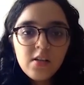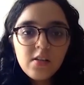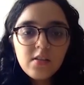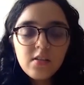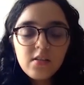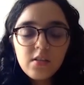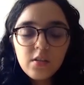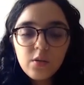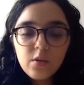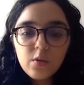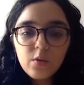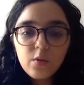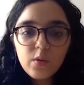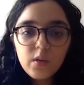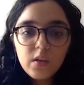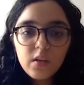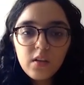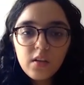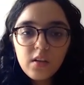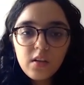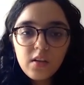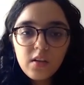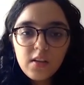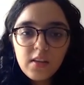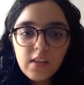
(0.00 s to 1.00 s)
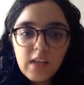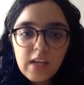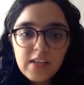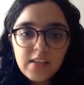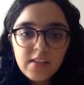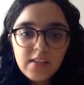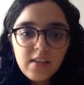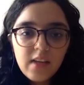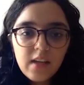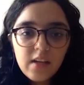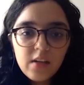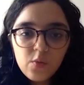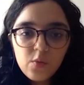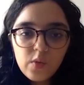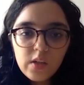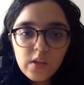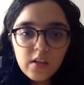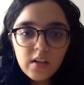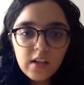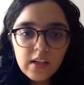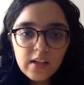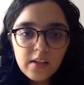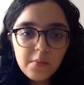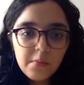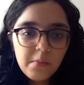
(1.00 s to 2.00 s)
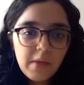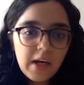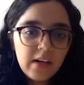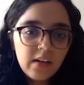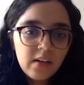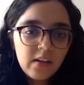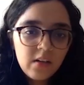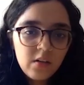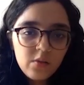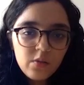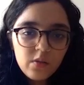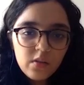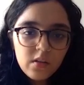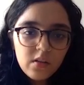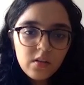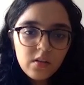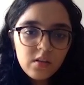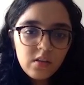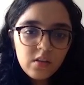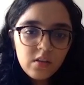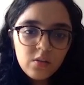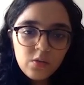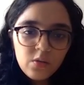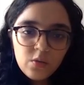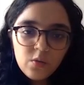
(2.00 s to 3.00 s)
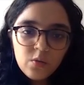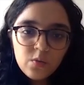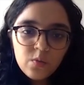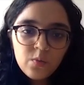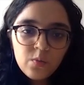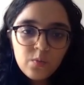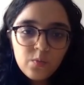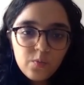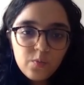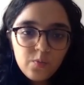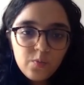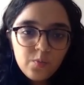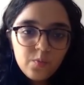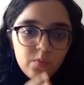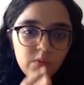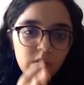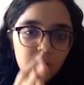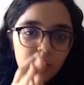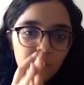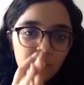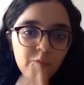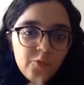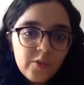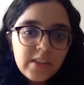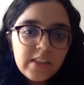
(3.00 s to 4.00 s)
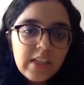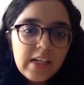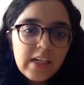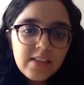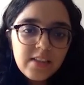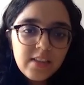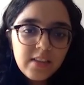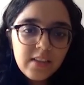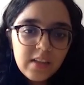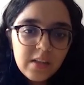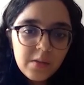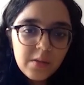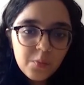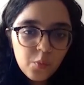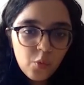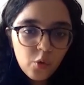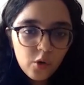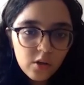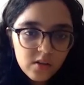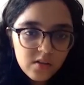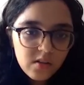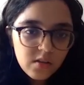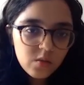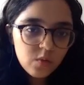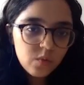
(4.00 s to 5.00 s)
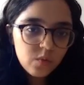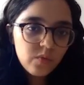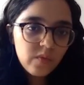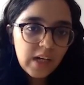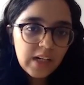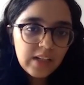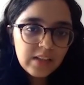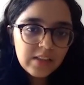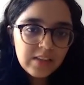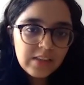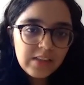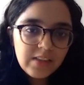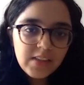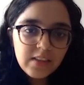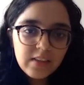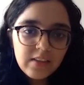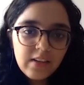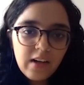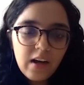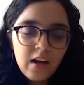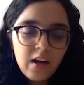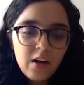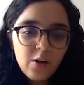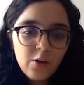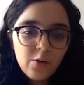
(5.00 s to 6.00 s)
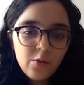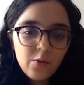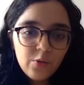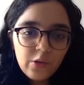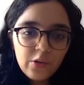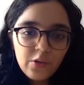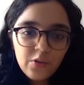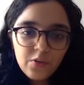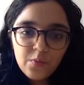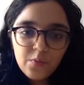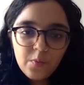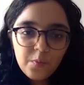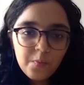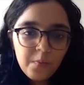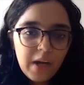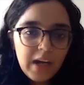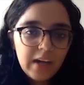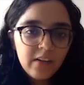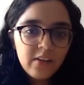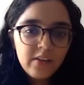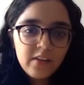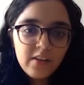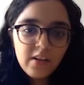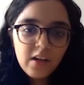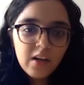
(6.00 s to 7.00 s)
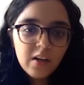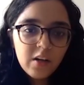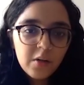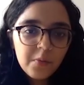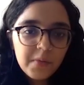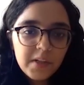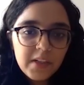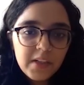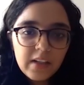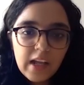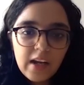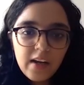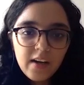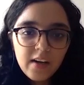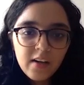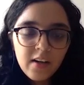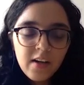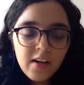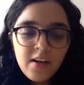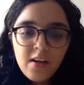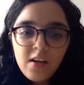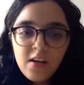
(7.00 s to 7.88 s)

so in that scenario we are again back to the you know emphasizing the importance of vaccines and how you back to the argument that